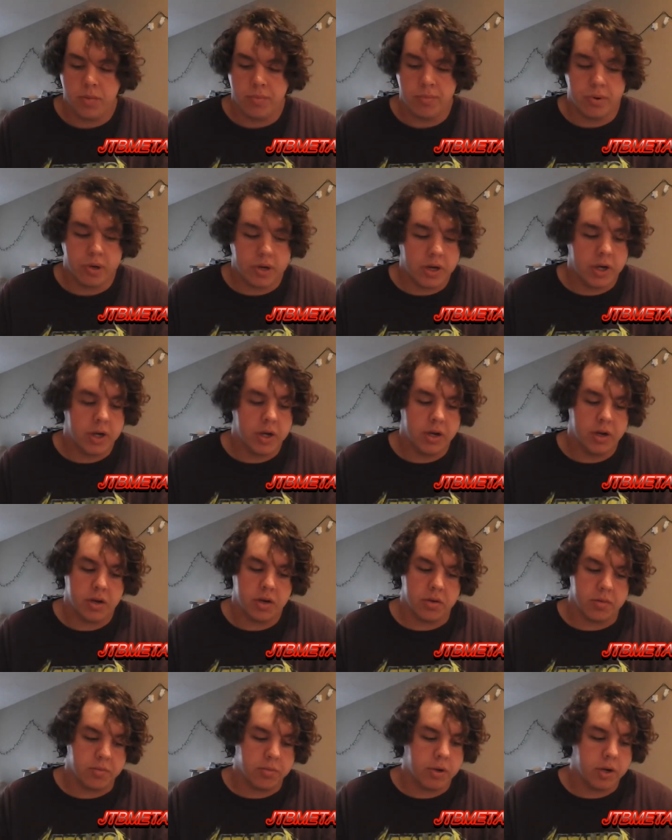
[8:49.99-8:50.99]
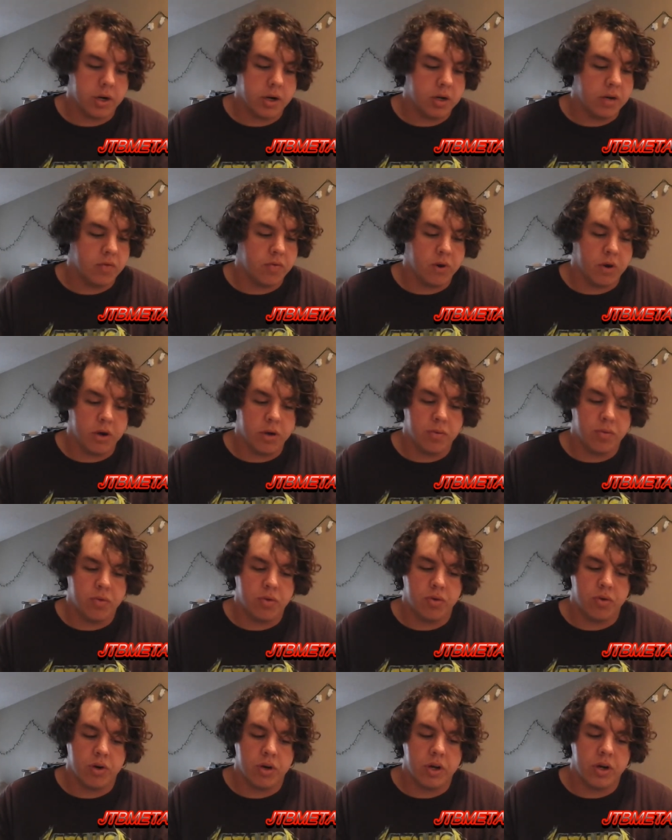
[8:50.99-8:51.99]
But compared to Volume
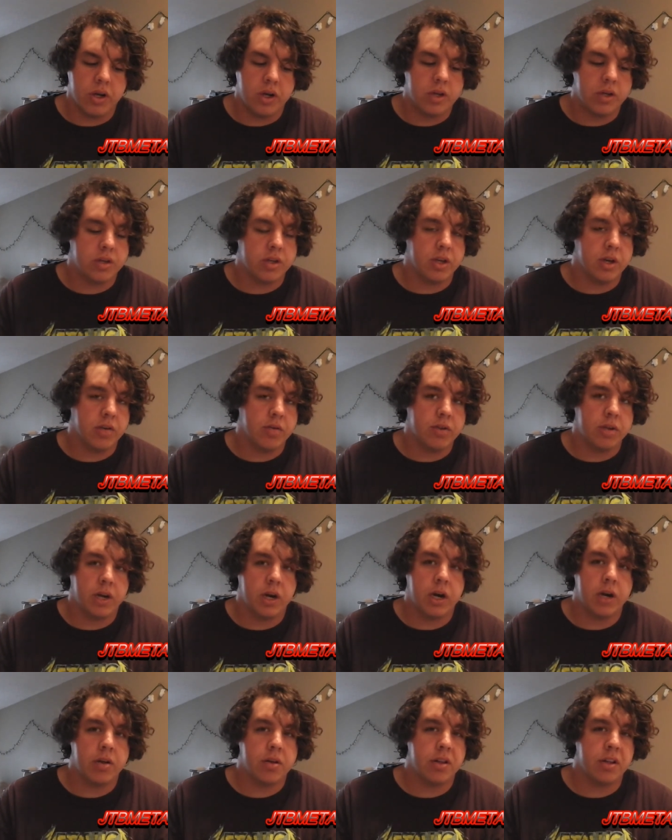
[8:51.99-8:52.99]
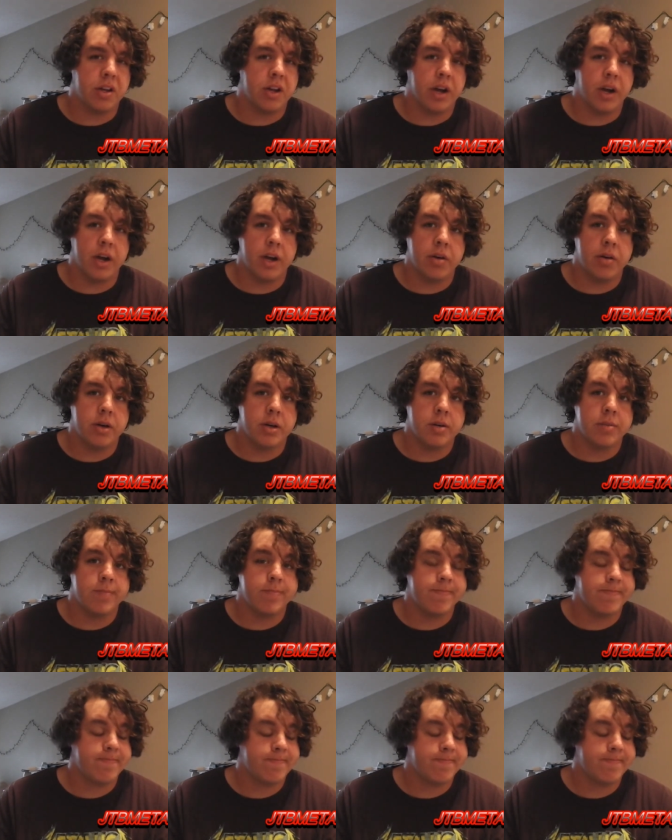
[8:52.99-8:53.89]
3, self titled in Iowa,